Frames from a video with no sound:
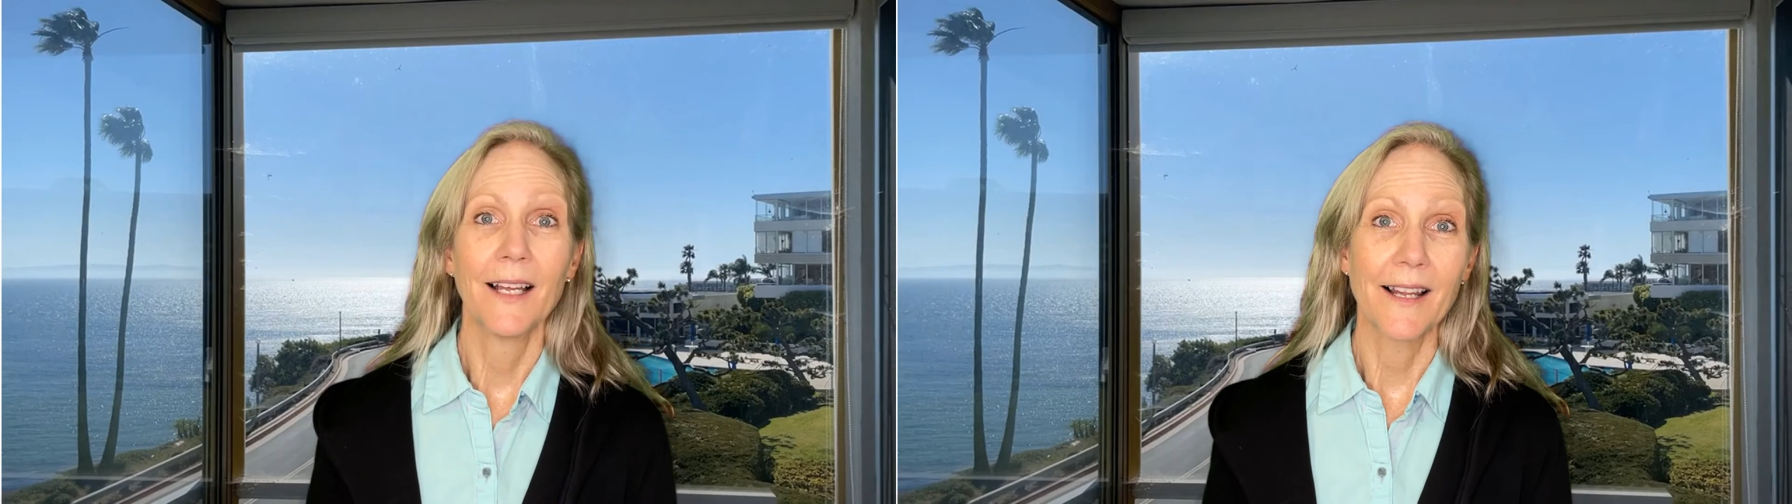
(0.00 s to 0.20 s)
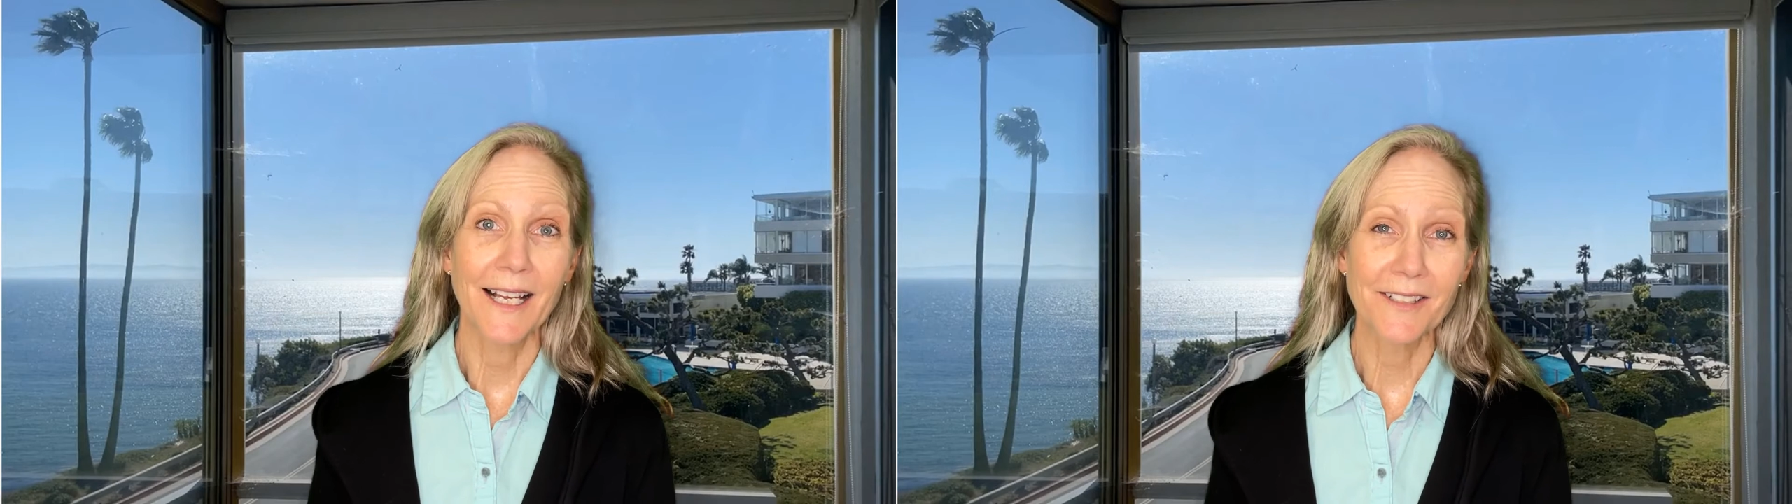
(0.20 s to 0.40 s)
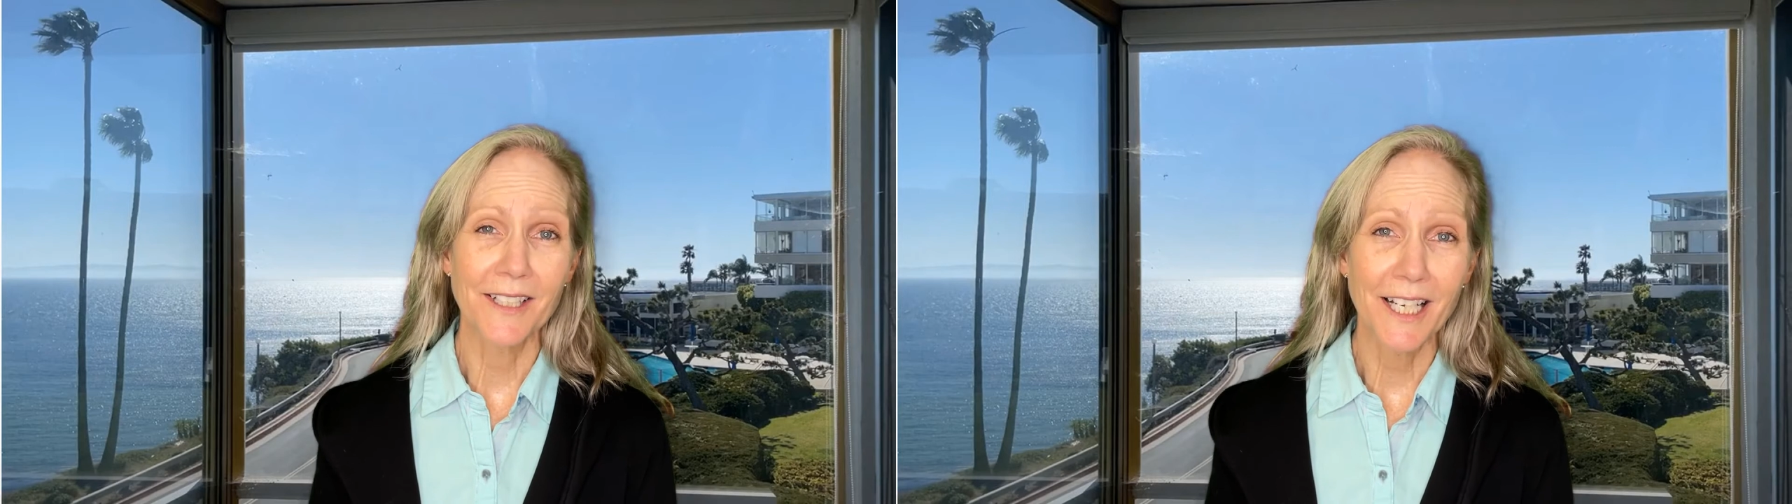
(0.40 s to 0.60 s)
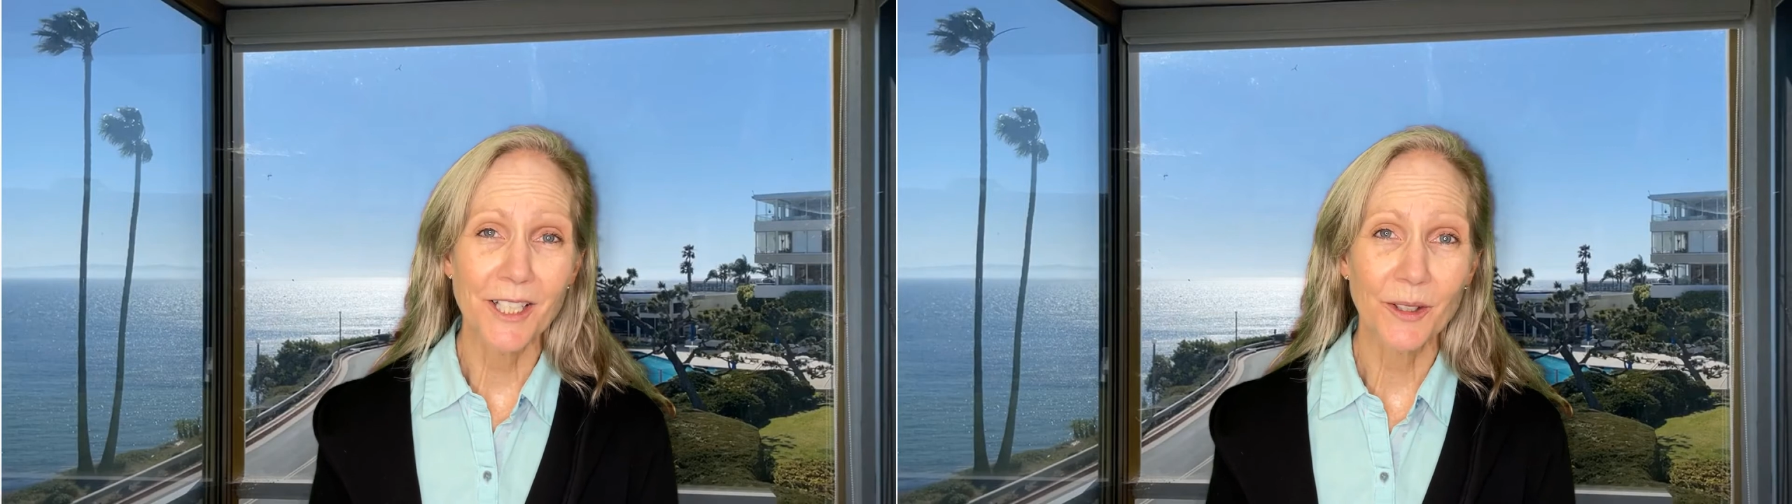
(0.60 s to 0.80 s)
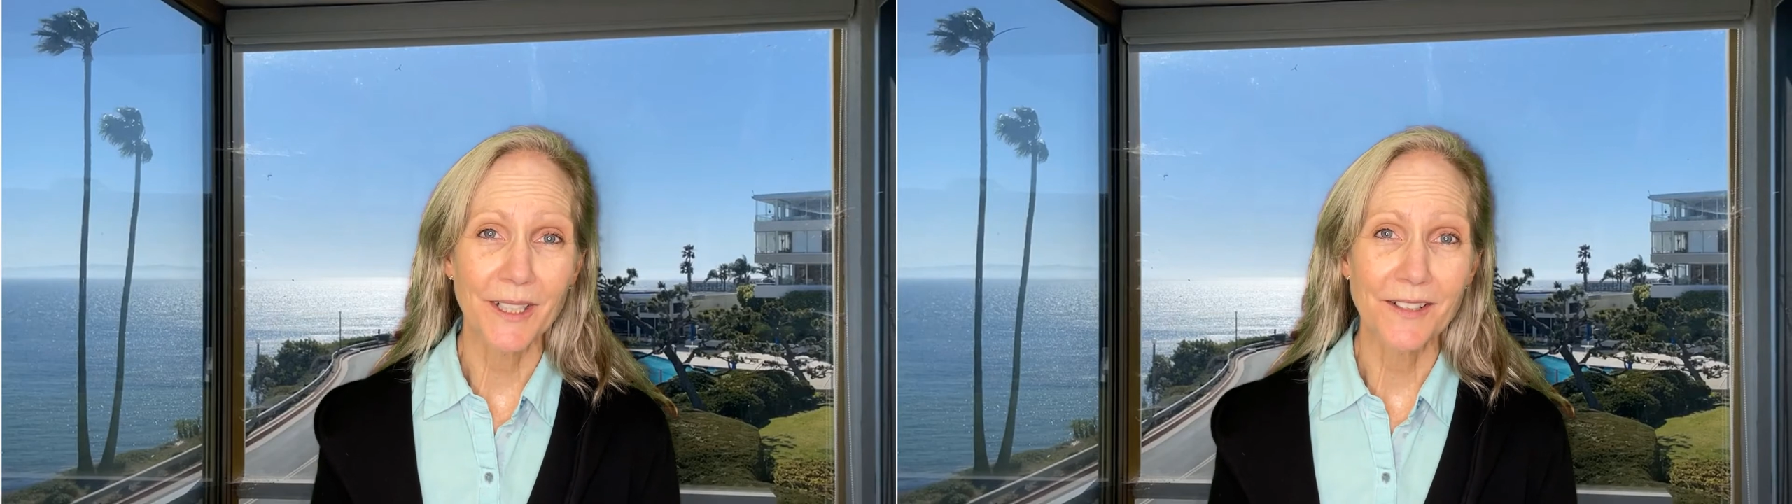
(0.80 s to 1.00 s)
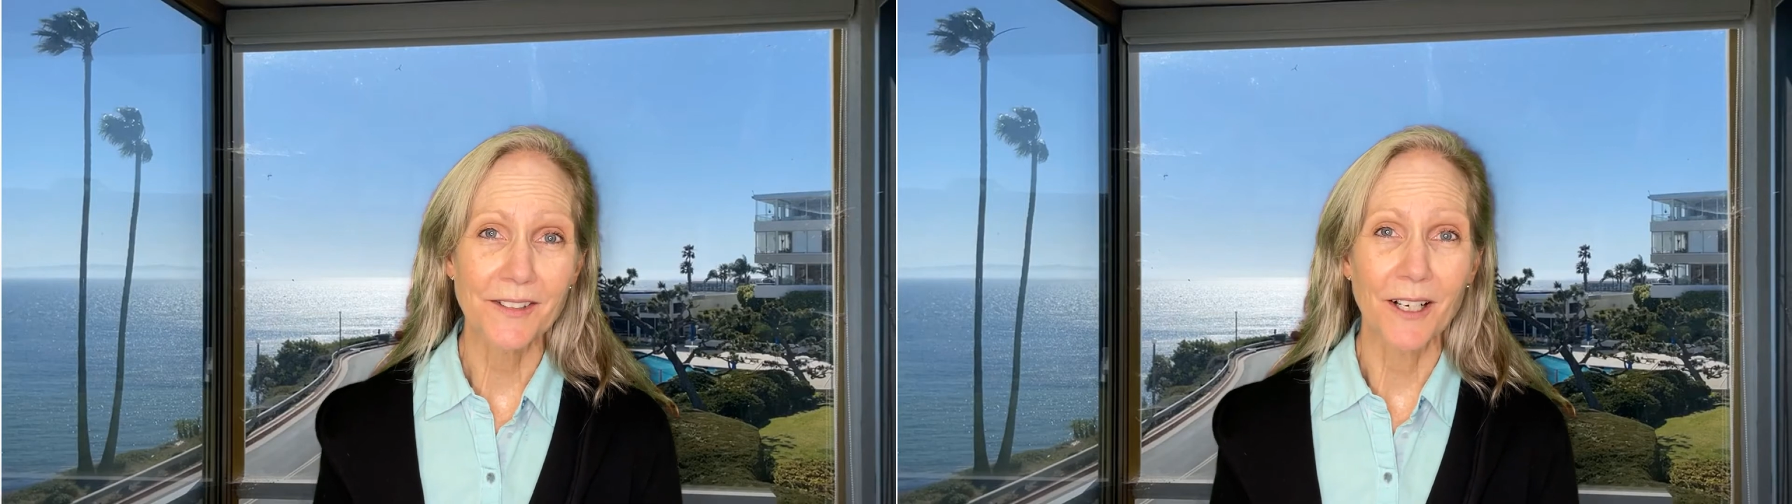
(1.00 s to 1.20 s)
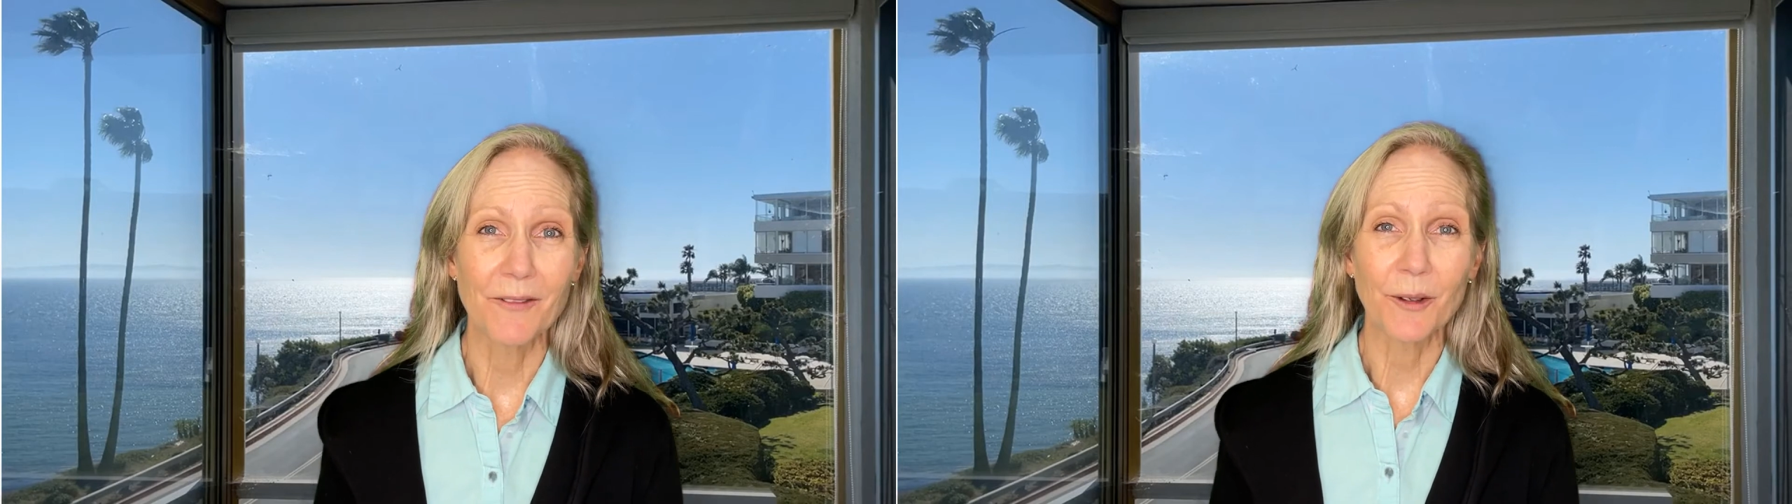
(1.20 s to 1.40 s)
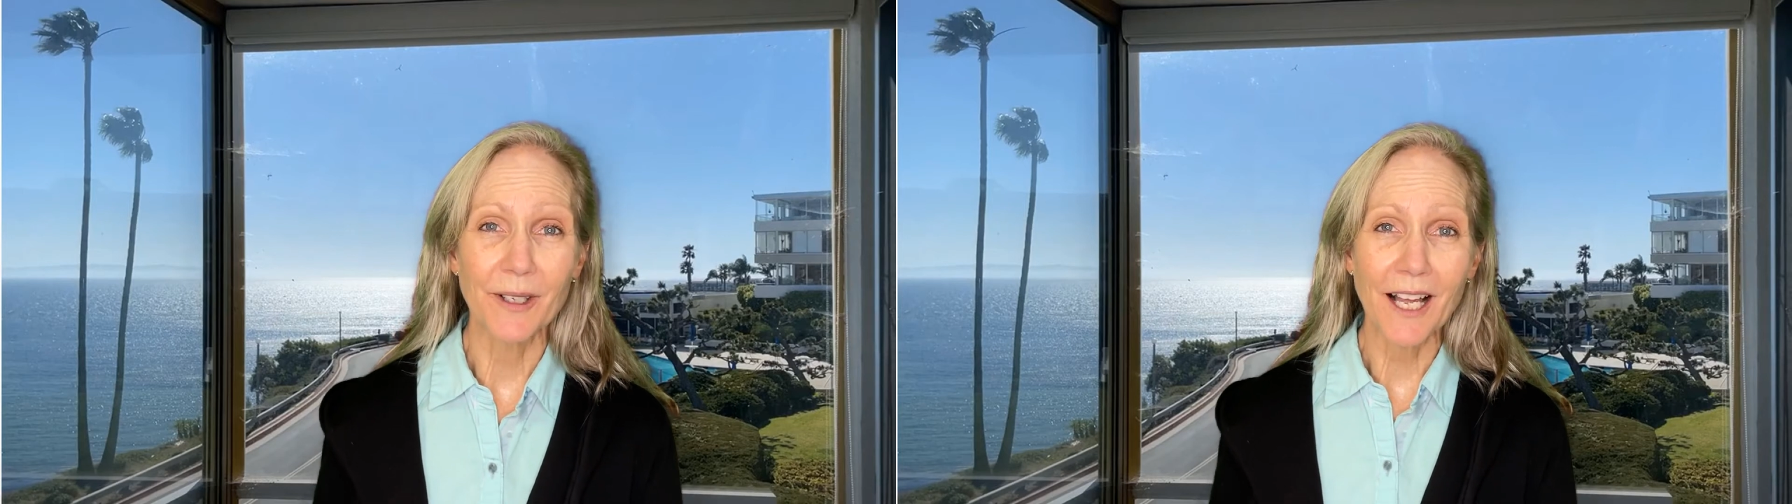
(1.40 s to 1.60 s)
That's an increase of
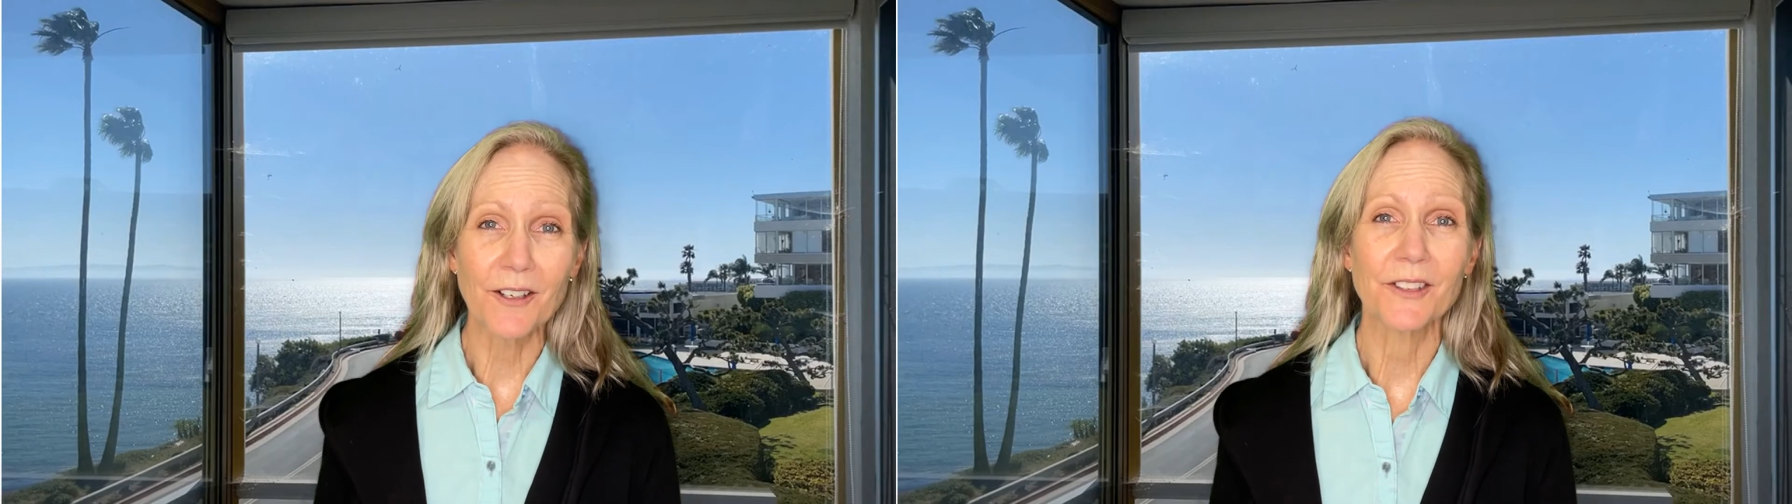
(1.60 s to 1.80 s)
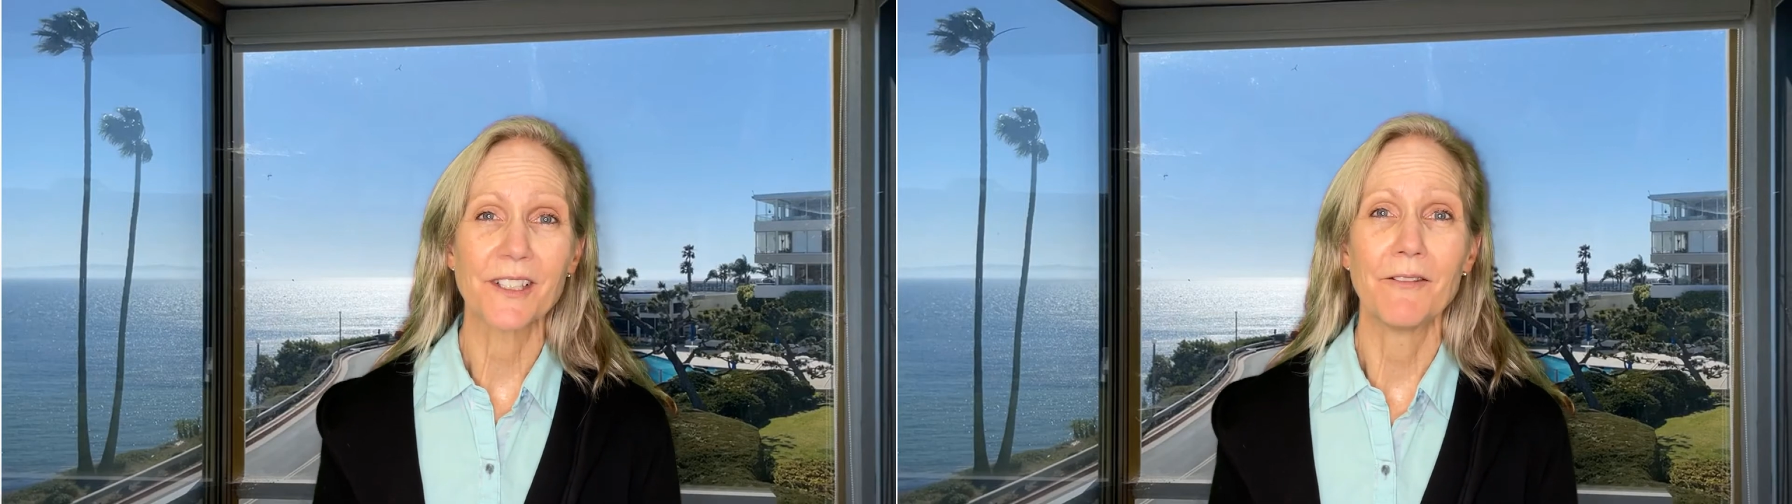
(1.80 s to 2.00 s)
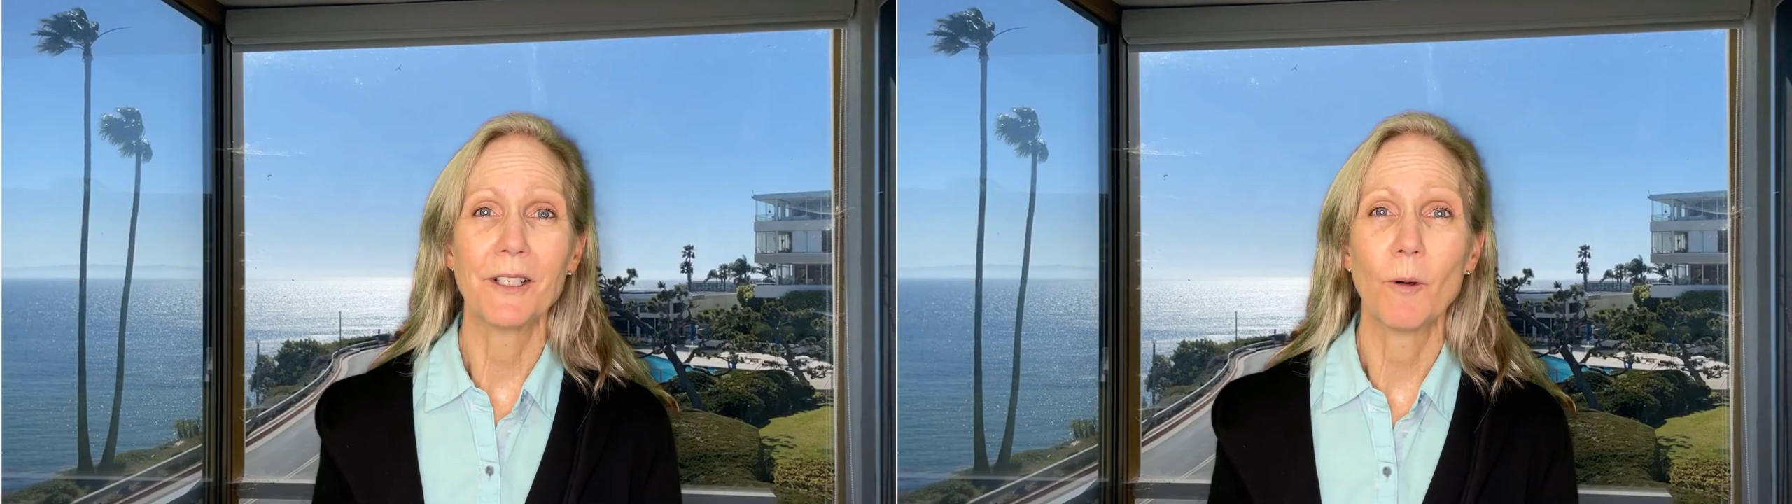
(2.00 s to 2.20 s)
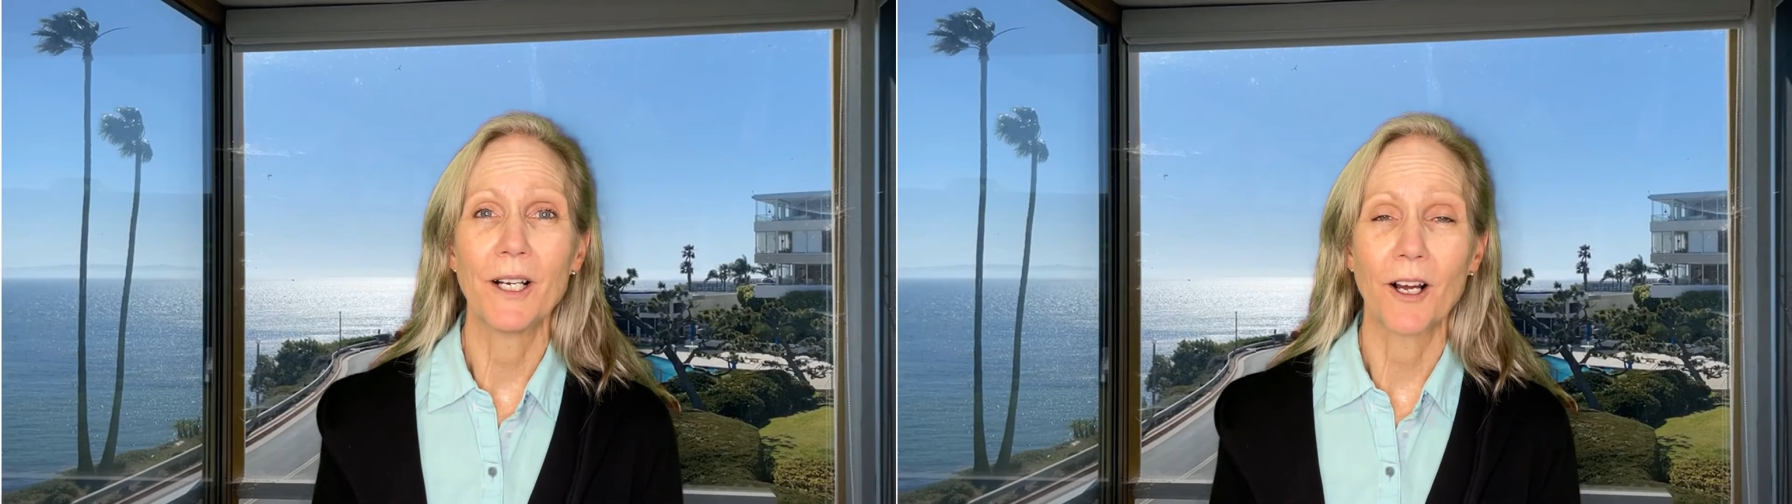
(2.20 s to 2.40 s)
three hundred seventy-one